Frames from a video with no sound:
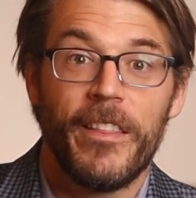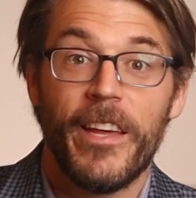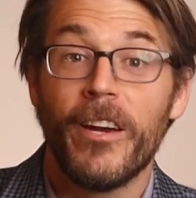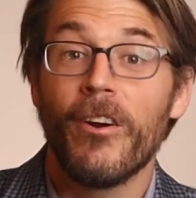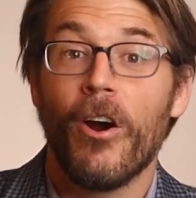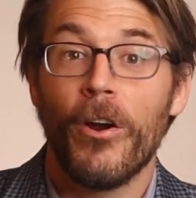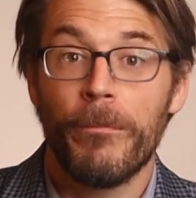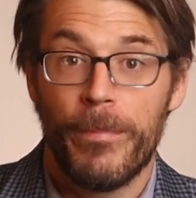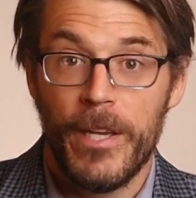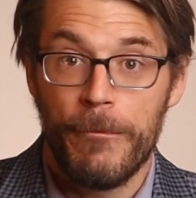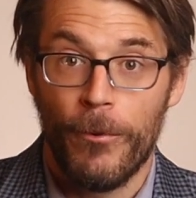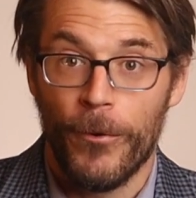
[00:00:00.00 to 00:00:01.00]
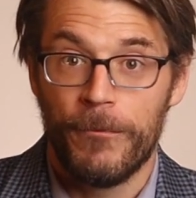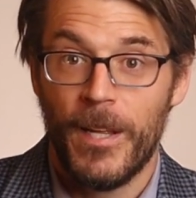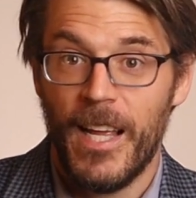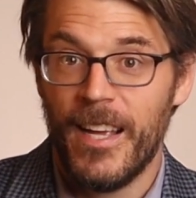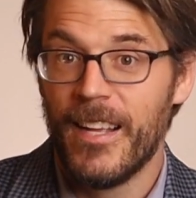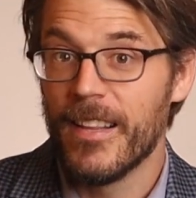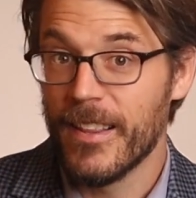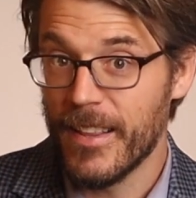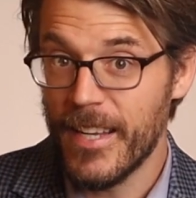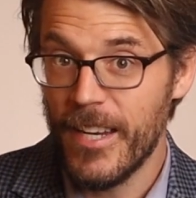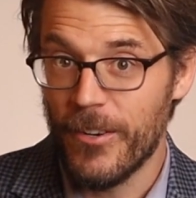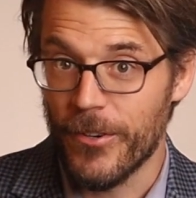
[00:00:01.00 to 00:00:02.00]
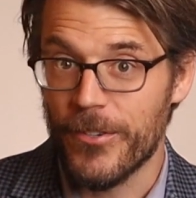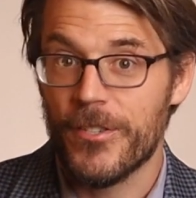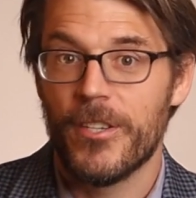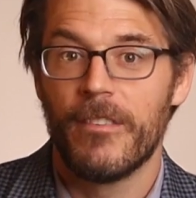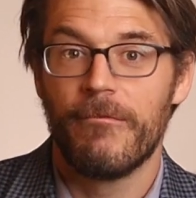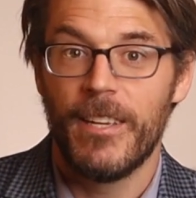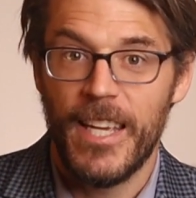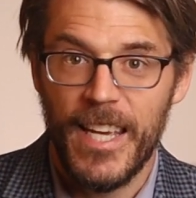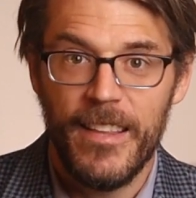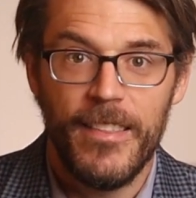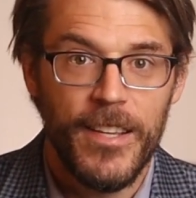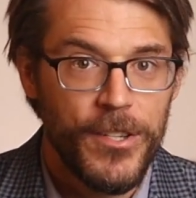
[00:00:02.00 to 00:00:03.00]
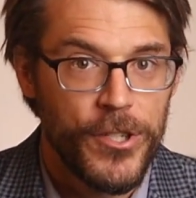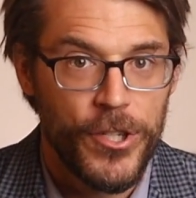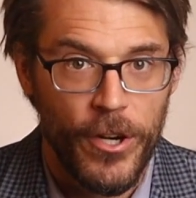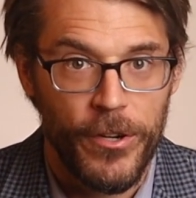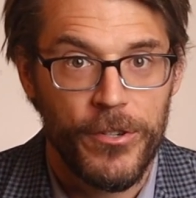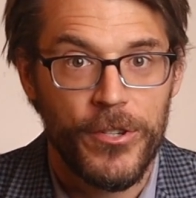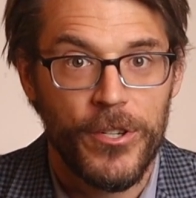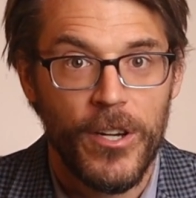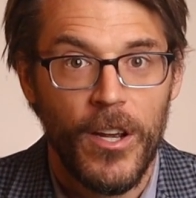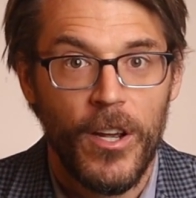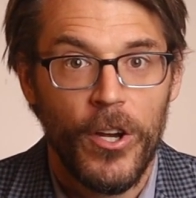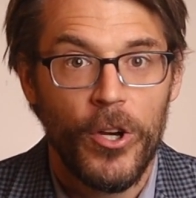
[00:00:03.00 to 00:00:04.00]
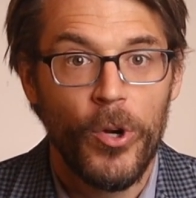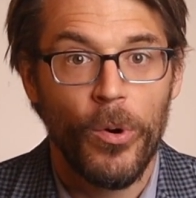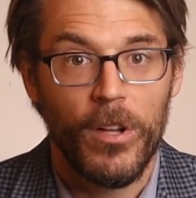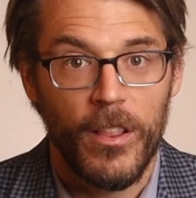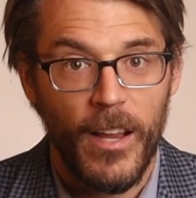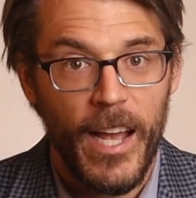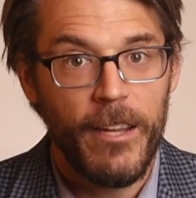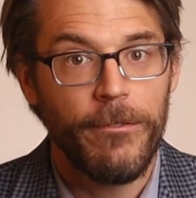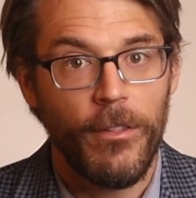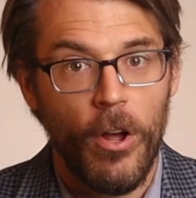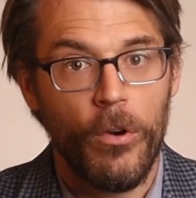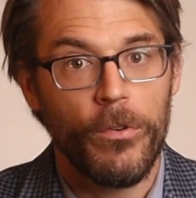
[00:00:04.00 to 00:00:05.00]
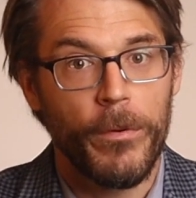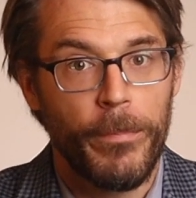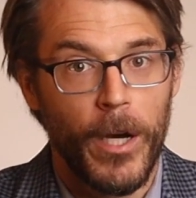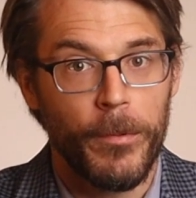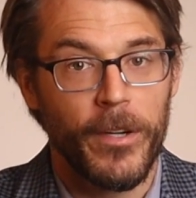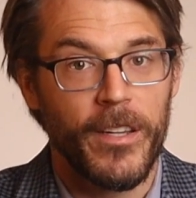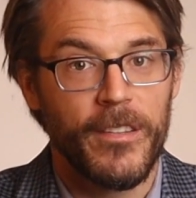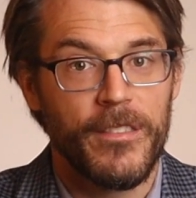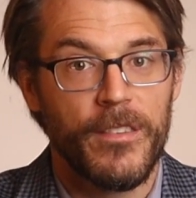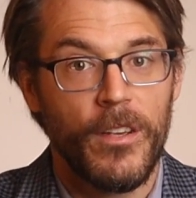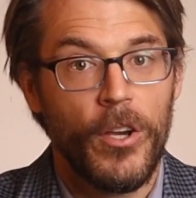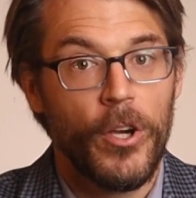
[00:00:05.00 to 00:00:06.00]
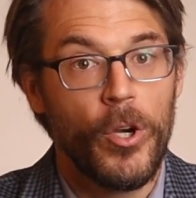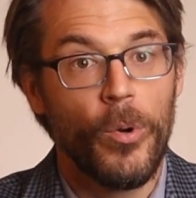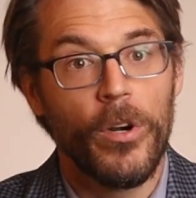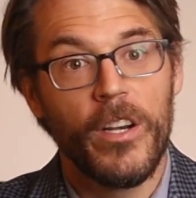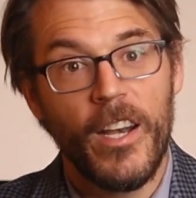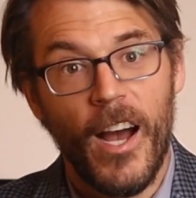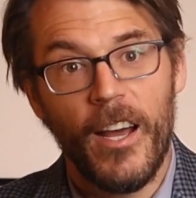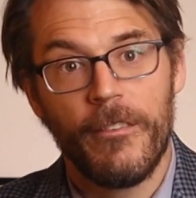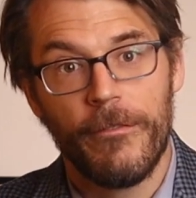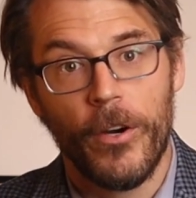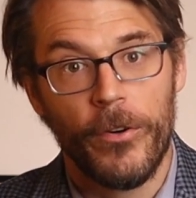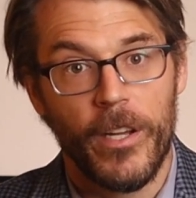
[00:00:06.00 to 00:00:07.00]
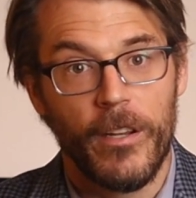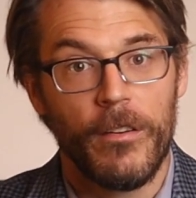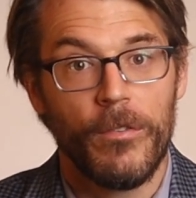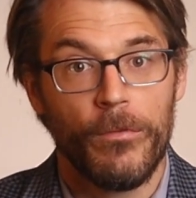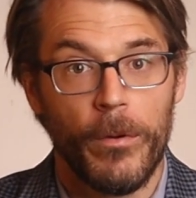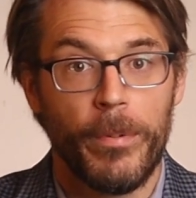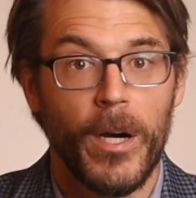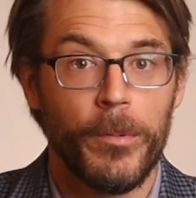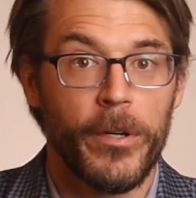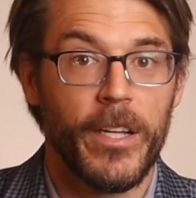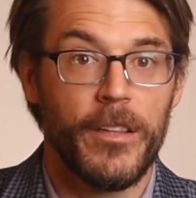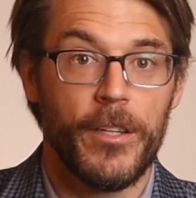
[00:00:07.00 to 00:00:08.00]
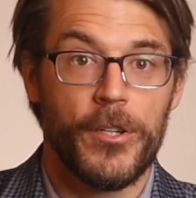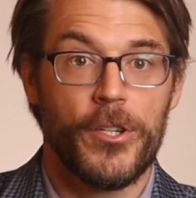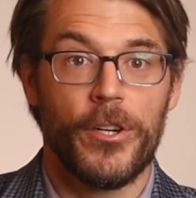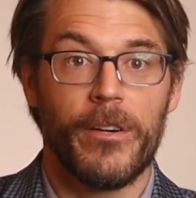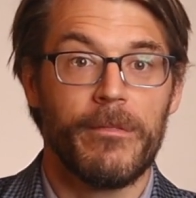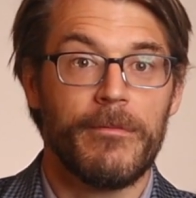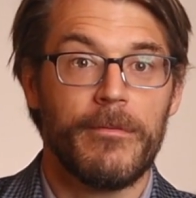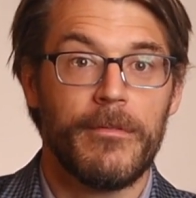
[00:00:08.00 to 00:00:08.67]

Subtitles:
There are people, leaders in this church, who are lifelong Republicans, who are not voting Republican this year.